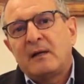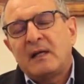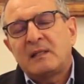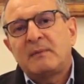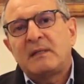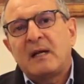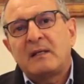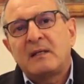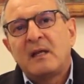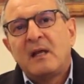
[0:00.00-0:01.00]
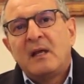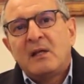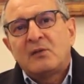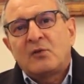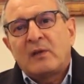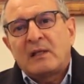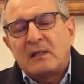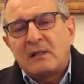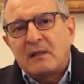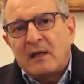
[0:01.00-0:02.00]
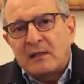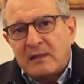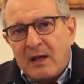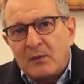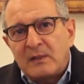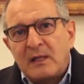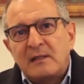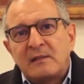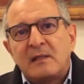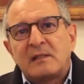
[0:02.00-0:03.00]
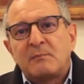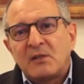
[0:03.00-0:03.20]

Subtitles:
expedited, so that nowadays it's